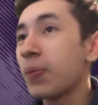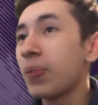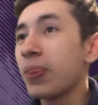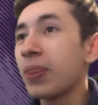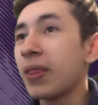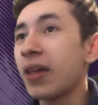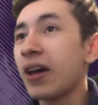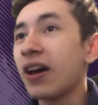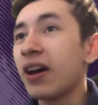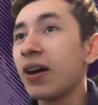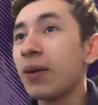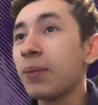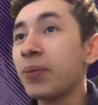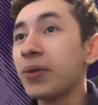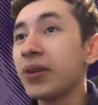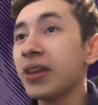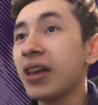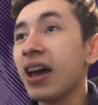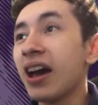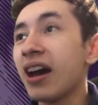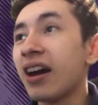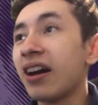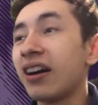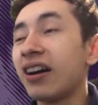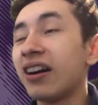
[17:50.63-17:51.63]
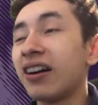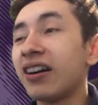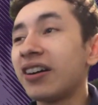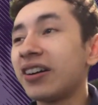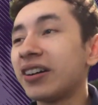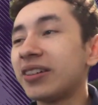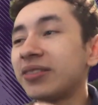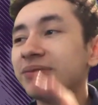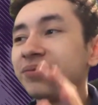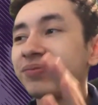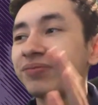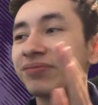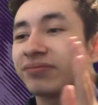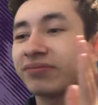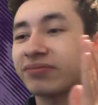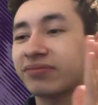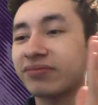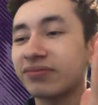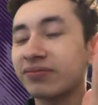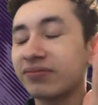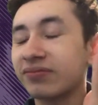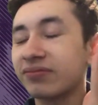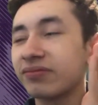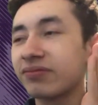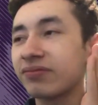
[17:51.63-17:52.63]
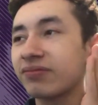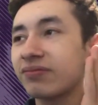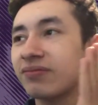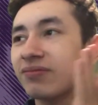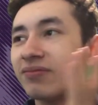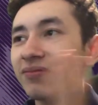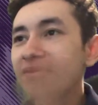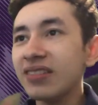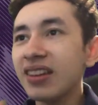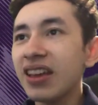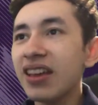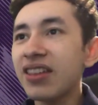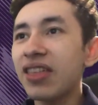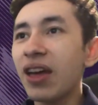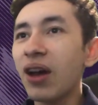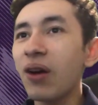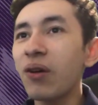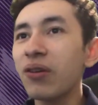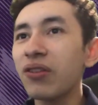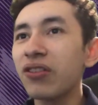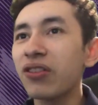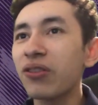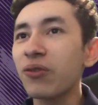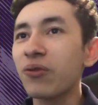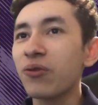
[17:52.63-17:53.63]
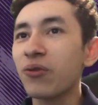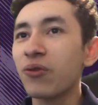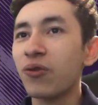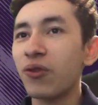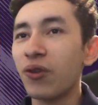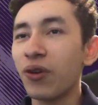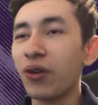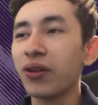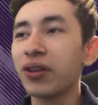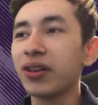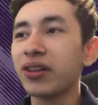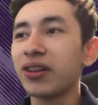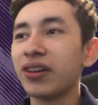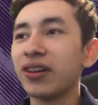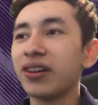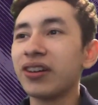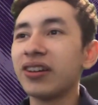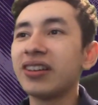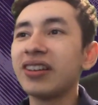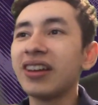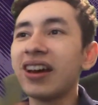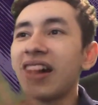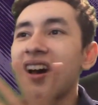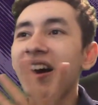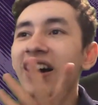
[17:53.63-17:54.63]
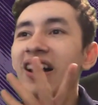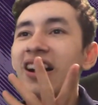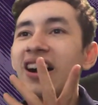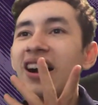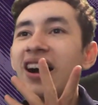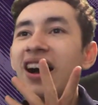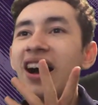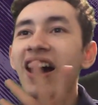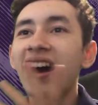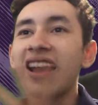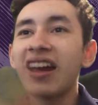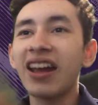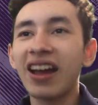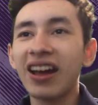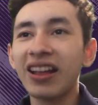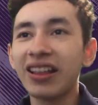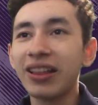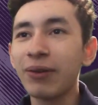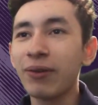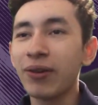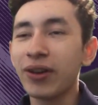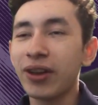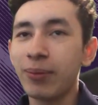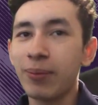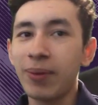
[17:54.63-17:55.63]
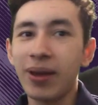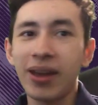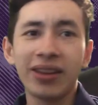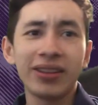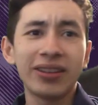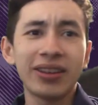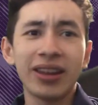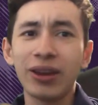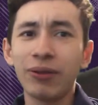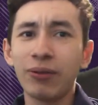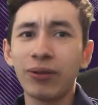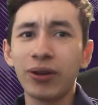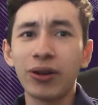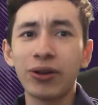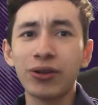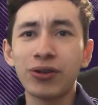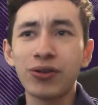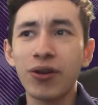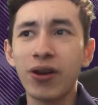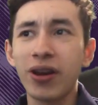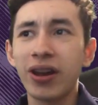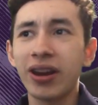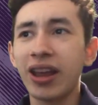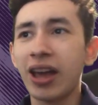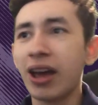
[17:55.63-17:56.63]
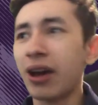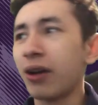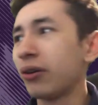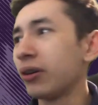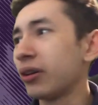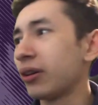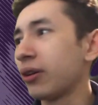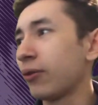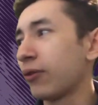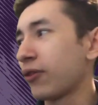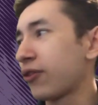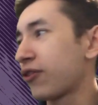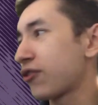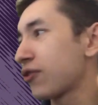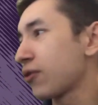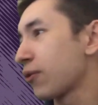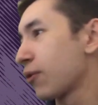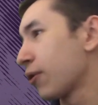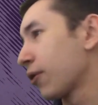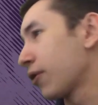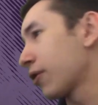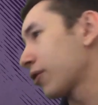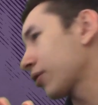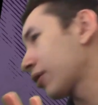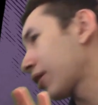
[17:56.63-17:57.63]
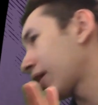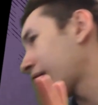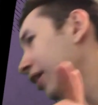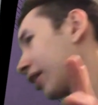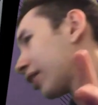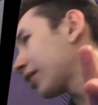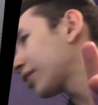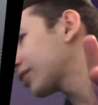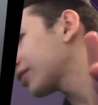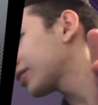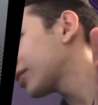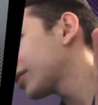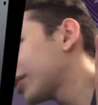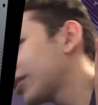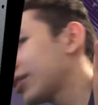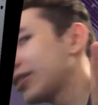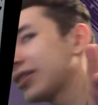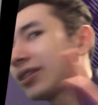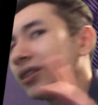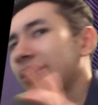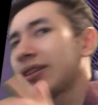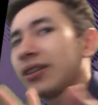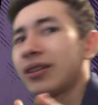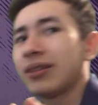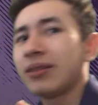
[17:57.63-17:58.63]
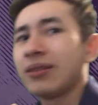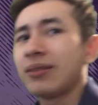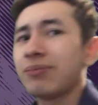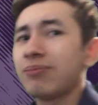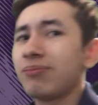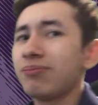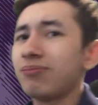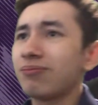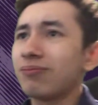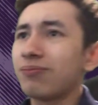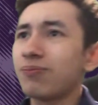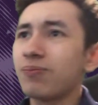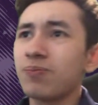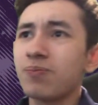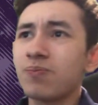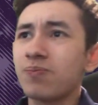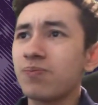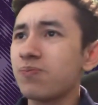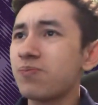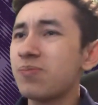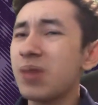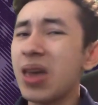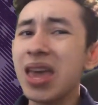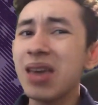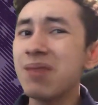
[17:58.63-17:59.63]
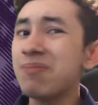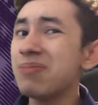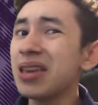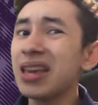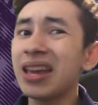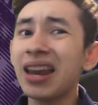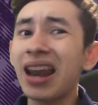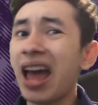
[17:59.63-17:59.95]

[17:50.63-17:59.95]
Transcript: Uh, but yeah, um, that was really good. Uh, I highly recommend anyone go try it out. It was short, like maybe an